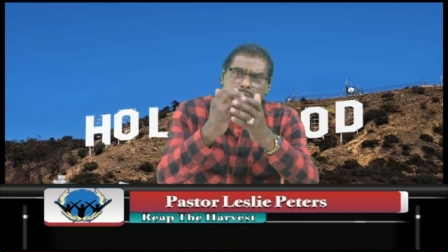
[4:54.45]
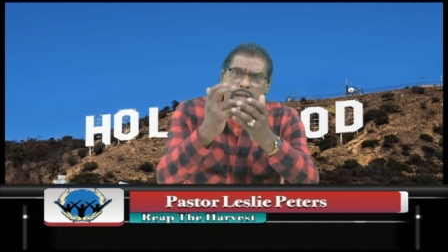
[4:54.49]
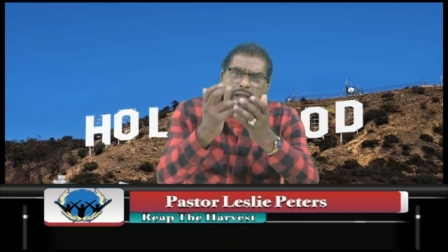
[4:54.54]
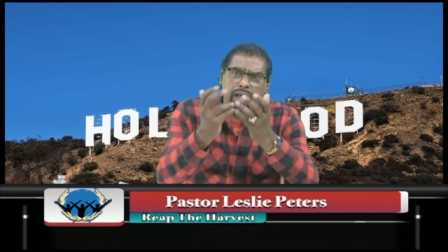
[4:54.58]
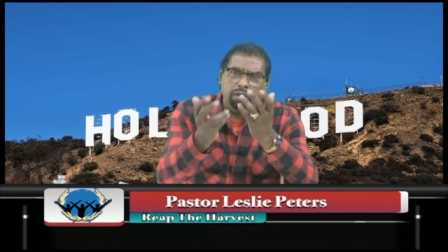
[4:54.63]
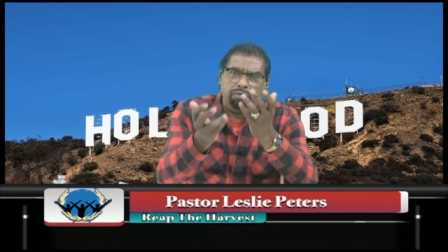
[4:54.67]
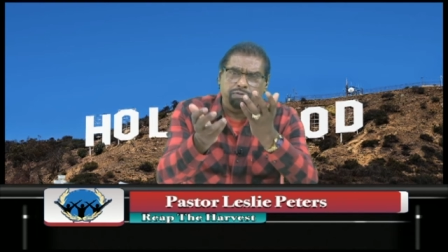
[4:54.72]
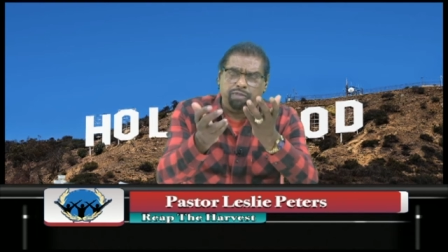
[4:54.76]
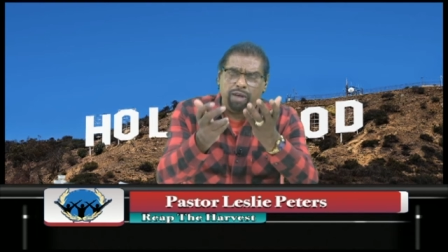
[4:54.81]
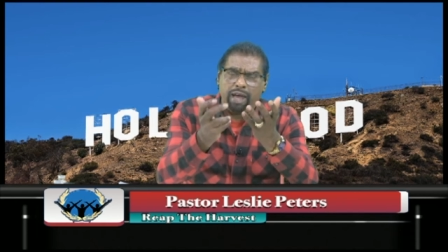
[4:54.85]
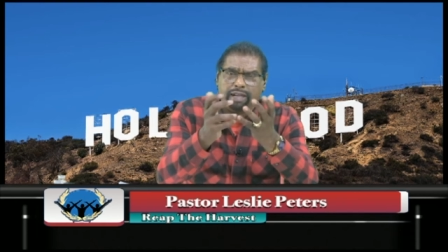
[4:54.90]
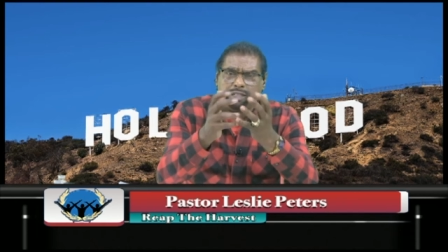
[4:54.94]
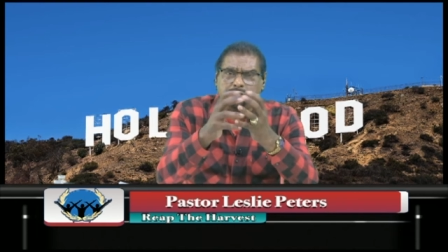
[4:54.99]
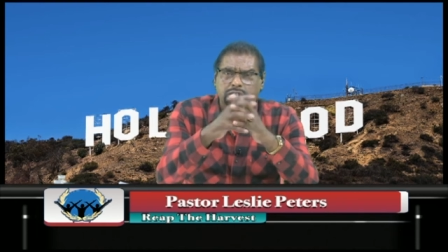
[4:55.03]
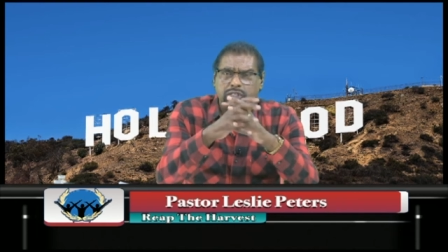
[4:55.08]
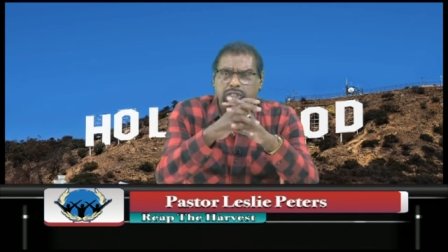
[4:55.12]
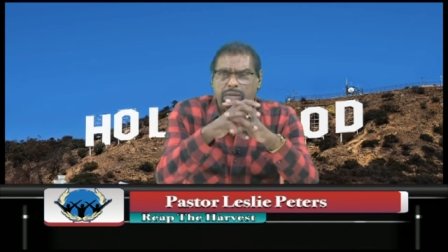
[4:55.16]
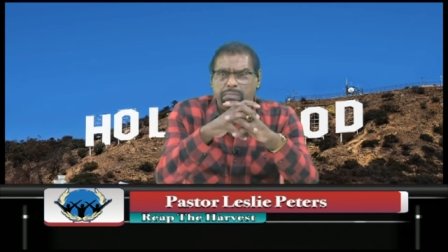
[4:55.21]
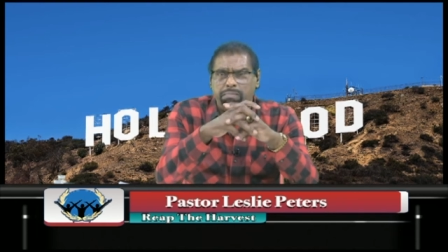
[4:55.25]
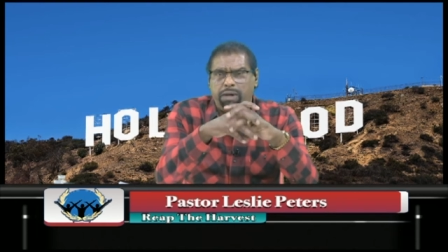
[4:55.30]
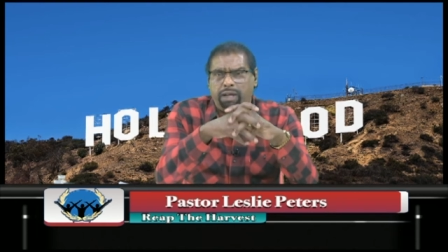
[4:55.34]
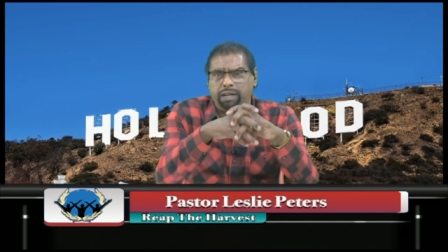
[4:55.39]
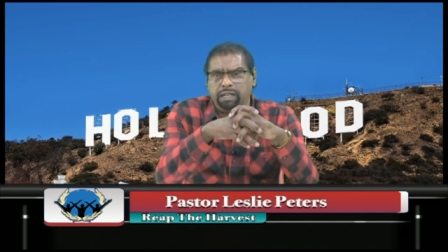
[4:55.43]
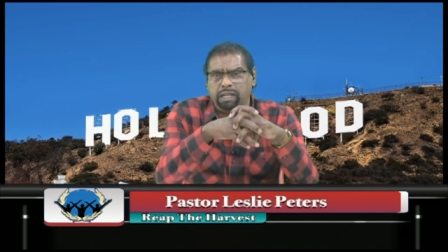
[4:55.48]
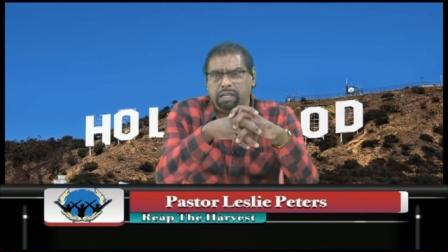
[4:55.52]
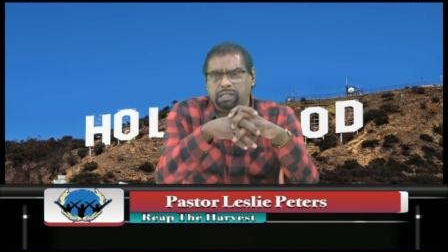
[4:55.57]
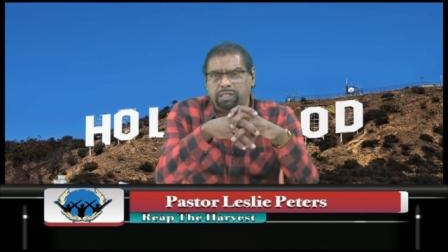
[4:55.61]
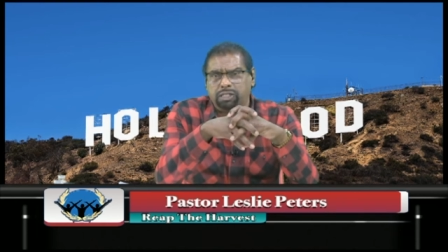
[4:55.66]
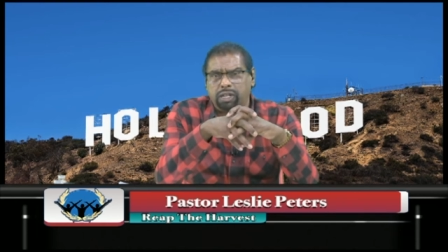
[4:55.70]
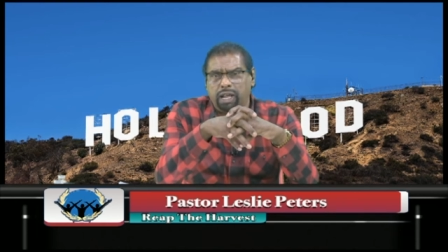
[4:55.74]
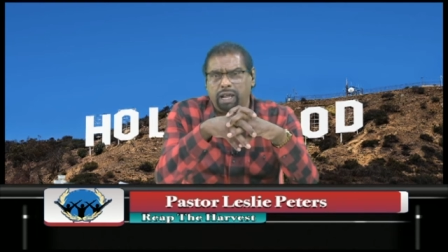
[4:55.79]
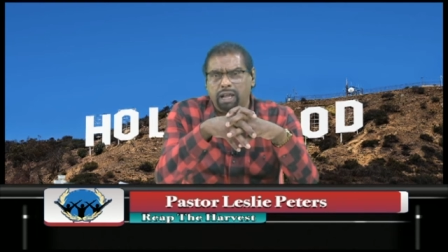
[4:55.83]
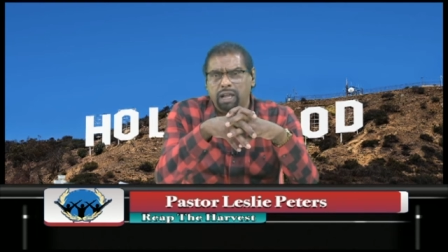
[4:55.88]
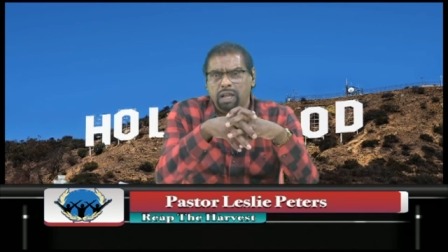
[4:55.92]
In fact, somebody somebody
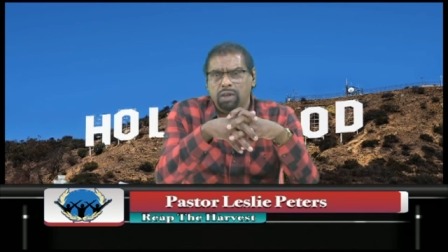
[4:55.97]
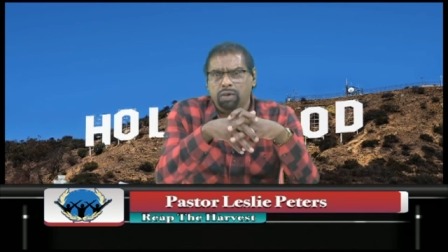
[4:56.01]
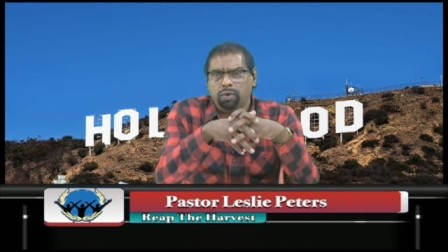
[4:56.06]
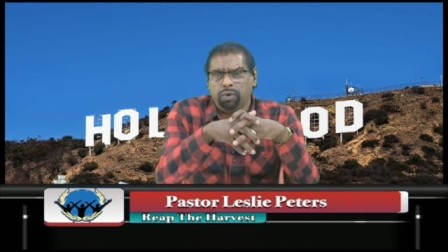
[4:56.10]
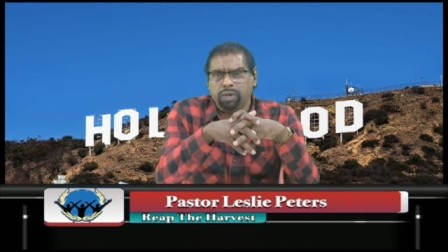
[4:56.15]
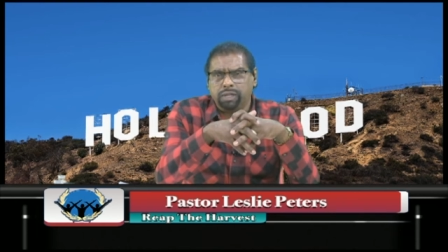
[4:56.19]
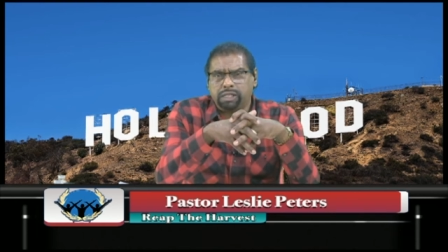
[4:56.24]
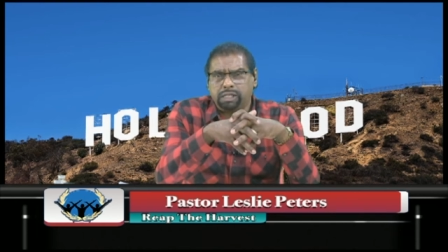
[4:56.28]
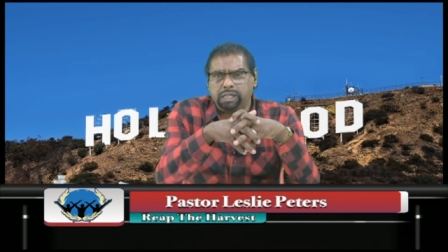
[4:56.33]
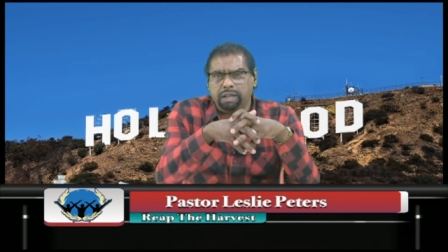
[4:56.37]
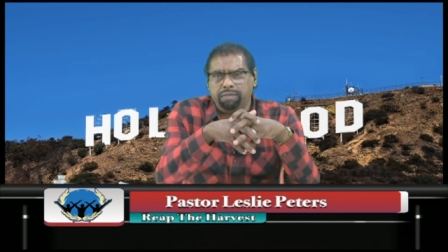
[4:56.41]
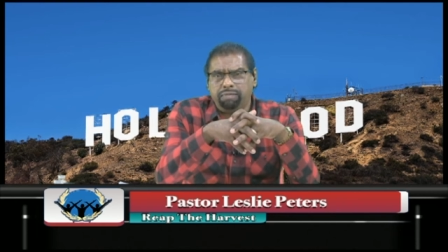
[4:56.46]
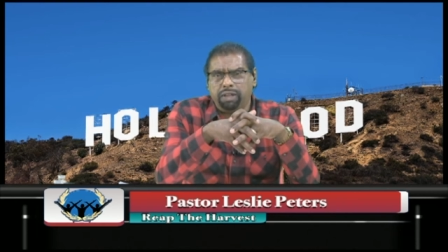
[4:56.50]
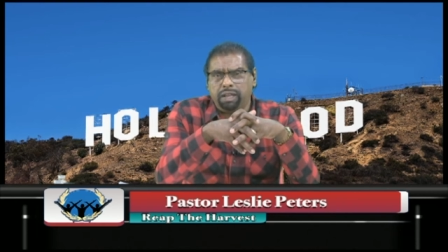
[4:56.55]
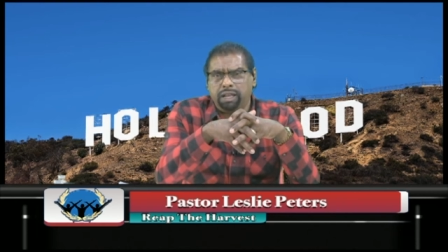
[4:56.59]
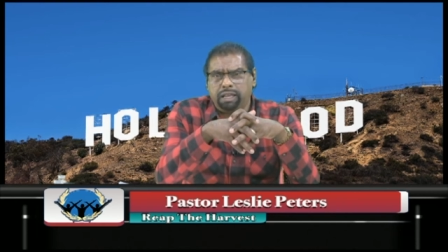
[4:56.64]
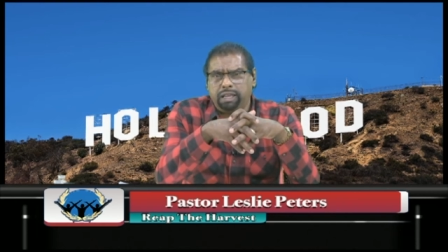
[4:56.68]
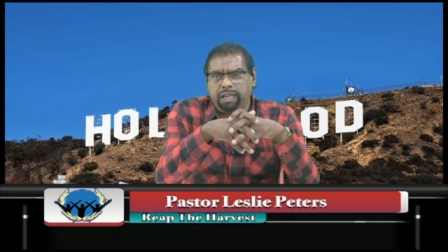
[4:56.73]
is uh, receiving